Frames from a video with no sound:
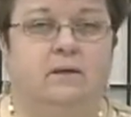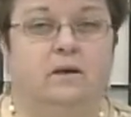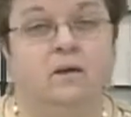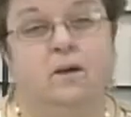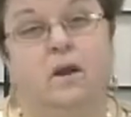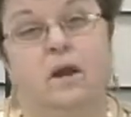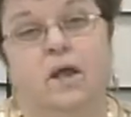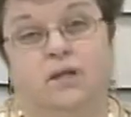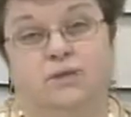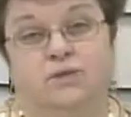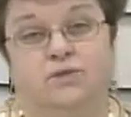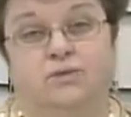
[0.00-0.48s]
are
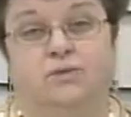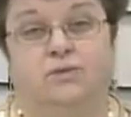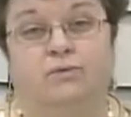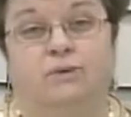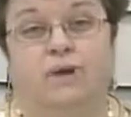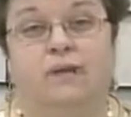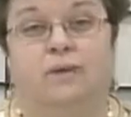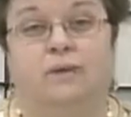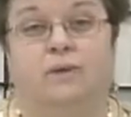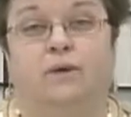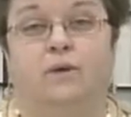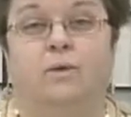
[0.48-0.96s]
not so
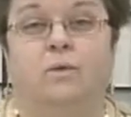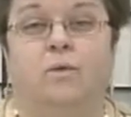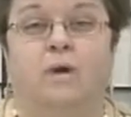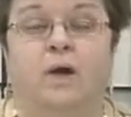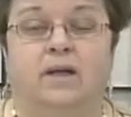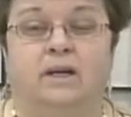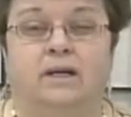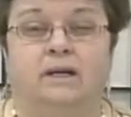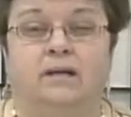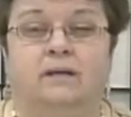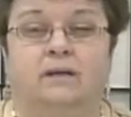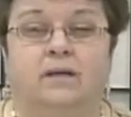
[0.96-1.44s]
great that go
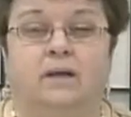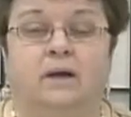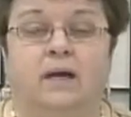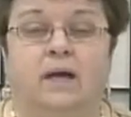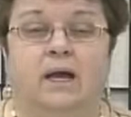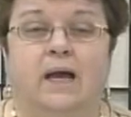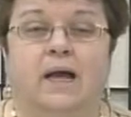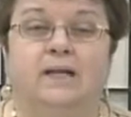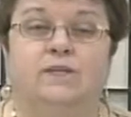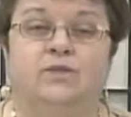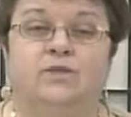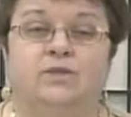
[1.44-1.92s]
on in
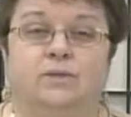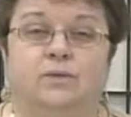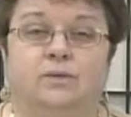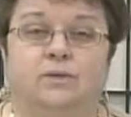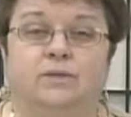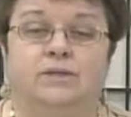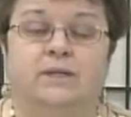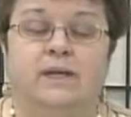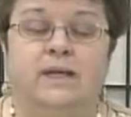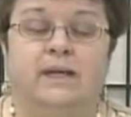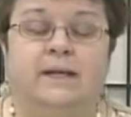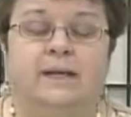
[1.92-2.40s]
high
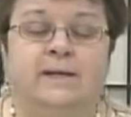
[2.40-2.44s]
schools.